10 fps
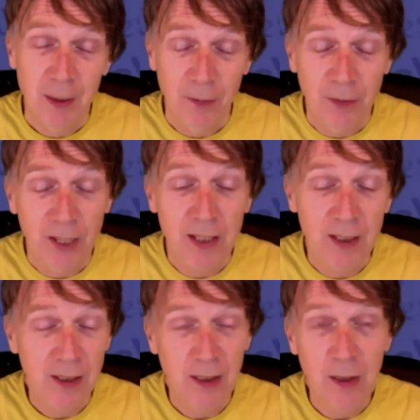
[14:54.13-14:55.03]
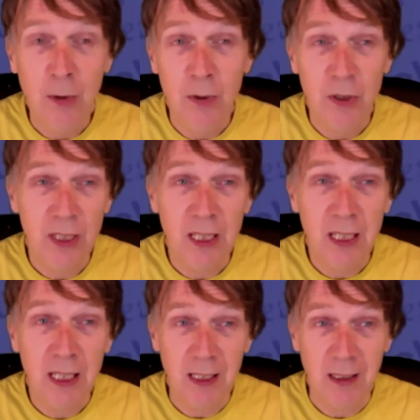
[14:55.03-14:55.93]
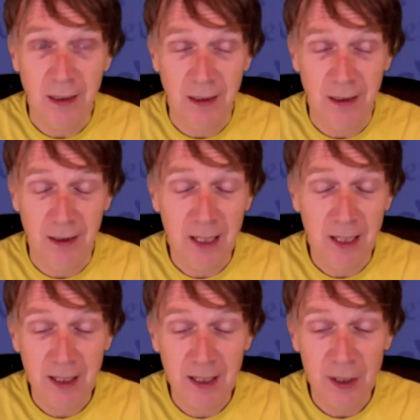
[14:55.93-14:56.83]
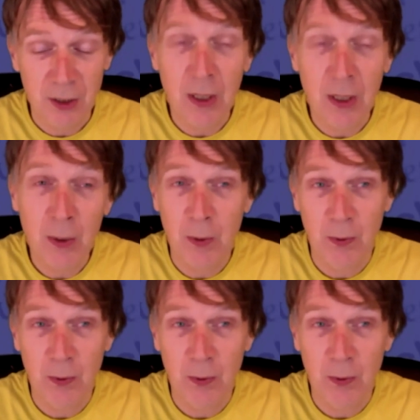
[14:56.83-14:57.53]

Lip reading: then you see that there's no